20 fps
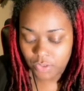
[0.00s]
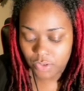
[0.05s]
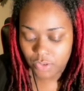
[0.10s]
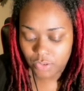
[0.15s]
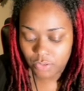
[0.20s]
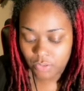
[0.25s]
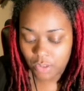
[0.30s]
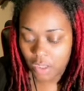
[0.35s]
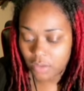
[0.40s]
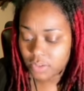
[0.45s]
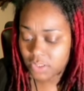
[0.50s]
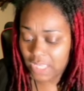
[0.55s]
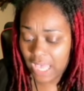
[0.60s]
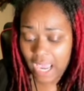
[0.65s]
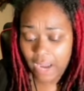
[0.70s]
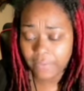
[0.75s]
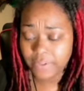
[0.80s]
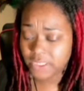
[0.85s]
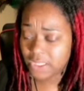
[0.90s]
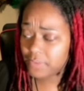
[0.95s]
Shoot,
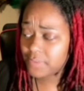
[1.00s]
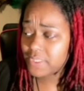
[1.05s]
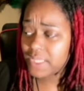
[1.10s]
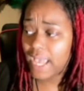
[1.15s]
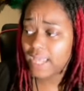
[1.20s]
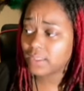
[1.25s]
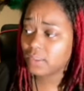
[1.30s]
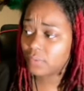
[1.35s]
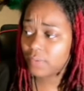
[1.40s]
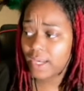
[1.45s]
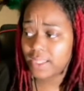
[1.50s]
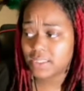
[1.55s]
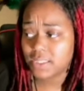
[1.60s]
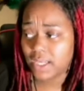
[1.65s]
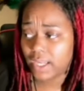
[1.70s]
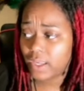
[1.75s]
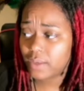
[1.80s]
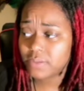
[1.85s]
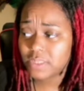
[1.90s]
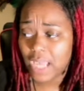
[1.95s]
Osiris, he was acting
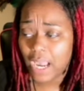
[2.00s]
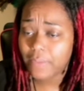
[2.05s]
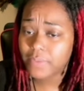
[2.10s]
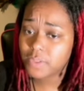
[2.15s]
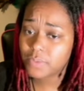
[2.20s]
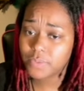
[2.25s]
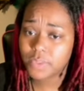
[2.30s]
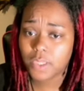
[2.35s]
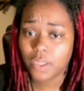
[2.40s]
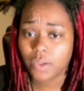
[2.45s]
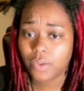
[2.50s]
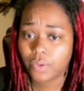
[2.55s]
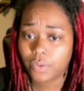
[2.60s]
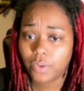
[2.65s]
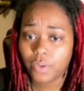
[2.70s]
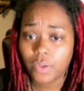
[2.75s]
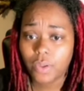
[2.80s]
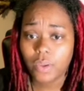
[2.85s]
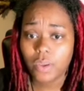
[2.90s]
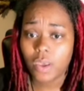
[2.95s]
right today. Osiris was
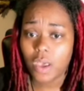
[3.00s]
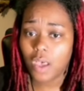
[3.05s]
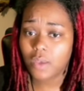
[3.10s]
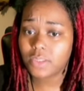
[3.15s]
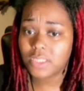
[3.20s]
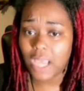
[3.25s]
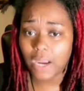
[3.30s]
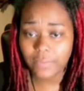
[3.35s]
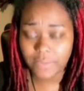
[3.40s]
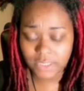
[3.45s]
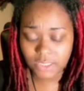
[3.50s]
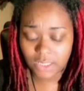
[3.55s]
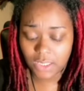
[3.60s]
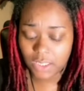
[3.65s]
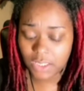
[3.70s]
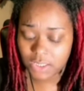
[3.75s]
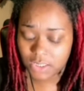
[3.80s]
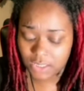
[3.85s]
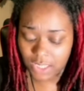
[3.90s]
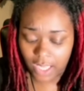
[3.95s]
cool. Osiris
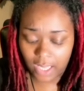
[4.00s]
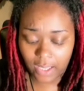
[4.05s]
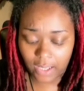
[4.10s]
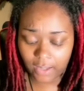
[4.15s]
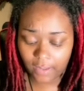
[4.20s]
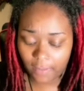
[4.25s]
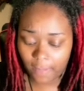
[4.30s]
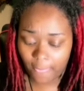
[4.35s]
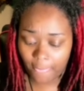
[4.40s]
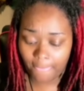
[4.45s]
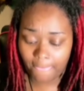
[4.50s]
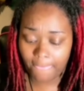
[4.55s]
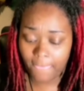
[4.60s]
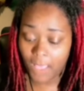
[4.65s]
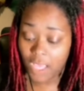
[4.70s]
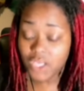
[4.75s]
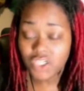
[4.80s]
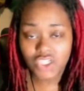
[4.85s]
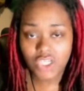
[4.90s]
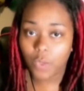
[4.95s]
did his thing.
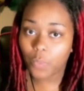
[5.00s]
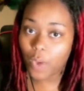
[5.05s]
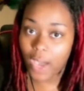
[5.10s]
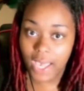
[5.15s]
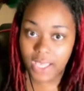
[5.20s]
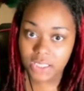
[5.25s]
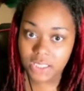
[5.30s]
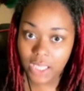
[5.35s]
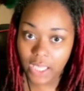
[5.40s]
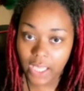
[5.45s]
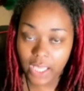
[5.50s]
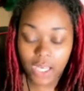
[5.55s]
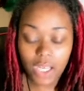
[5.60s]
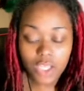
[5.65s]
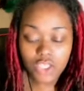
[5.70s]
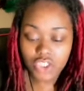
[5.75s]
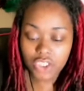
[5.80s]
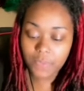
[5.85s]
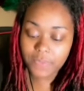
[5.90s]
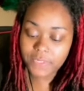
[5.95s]
She
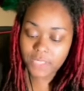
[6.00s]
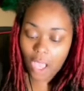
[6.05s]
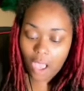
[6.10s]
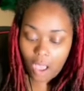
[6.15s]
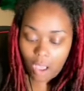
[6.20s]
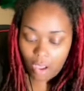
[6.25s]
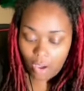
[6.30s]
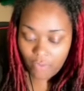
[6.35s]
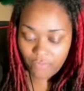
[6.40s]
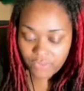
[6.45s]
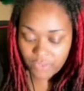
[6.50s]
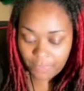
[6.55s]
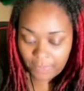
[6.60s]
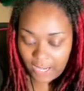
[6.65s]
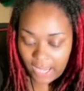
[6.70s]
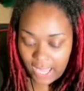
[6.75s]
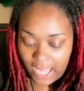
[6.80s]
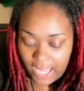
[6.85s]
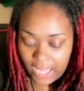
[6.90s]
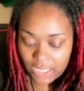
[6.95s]
wasn't. She was all over the
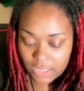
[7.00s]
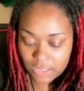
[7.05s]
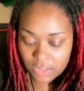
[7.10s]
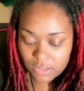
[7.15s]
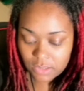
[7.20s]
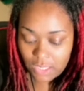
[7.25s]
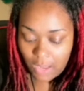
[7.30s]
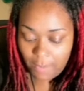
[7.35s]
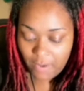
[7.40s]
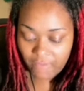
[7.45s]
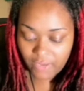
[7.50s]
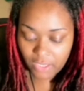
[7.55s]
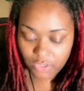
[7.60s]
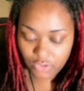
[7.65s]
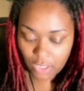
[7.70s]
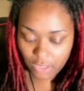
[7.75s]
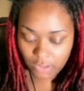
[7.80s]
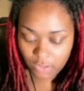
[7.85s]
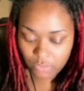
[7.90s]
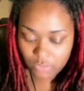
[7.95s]
place. I'm over
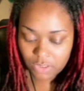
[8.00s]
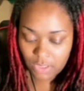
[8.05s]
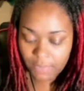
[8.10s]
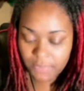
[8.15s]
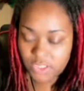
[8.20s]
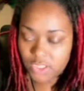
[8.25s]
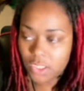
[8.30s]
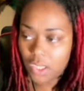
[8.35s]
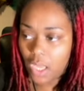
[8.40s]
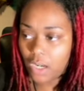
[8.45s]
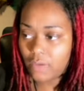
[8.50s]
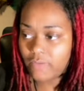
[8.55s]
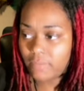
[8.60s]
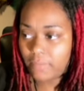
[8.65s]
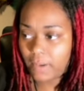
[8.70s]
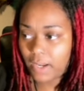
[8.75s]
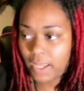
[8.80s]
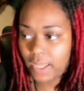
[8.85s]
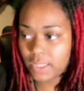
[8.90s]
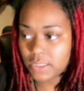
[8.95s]
here trying to do something. She all
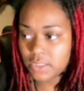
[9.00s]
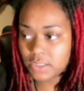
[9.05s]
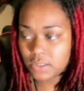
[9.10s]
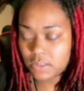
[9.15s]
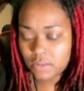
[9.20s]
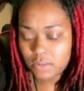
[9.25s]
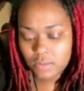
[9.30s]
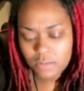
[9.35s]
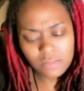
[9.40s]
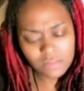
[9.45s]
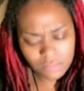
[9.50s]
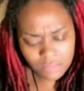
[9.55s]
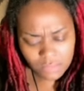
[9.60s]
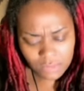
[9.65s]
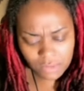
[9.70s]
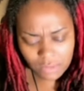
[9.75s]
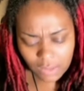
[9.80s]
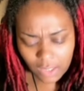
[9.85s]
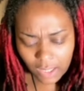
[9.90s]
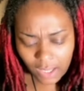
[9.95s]
over the place.
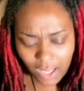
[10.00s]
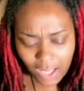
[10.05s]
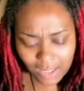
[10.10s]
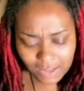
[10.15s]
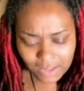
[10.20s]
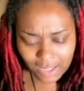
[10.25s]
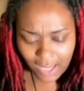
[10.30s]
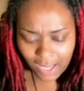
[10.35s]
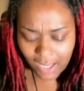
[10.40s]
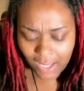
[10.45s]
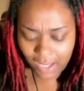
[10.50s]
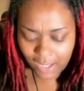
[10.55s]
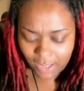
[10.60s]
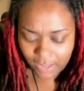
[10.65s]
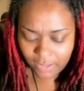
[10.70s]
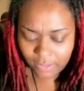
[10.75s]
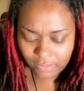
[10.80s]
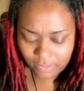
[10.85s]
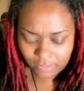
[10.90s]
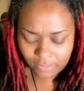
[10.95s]
Like, God
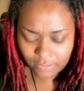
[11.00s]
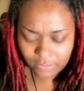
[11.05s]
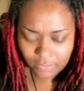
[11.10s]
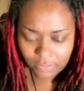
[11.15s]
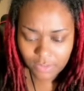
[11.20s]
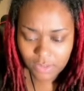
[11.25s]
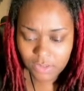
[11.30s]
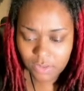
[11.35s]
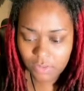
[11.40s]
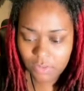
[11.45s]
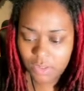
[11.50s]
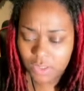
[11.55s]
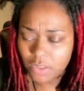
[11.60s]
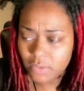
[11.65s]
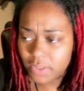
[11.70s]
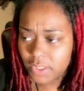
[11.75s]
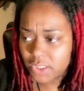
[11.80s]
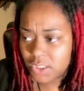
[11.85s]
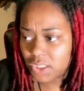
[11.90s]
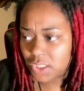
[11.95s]
dang. What is you
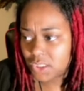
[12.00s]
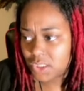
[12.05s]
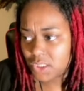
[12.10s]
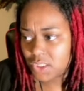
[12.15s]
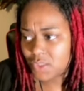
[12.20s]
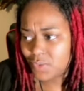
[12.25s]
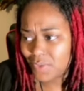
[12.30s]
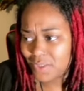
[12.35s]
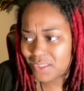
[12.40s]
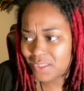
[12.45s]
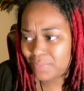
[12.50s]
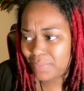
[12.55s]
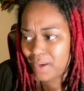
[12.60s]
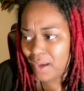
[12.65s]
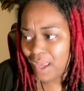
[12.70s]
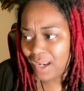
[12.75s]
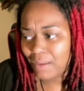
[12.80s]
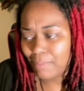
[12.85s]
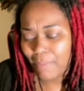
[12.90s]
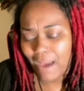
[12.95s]
doing, Gigi? She wanted to
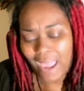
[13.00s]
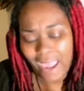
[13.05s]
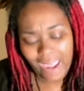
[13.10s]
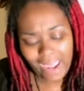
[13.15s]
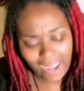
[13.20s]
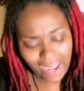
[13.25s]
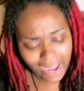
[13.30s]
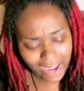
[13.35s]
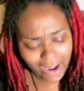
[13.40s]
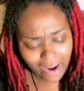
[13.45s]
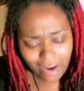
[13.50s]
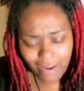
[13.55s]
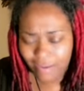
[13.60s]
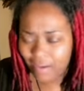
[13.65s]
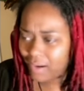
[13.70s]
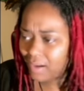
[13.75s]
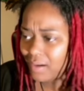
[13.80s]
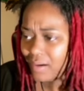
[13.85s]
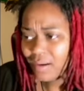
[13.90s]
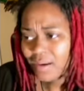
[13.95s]
be all in my
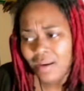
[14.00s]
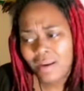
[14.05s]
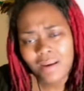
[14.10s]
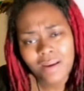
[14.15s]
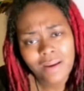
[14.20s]
hair and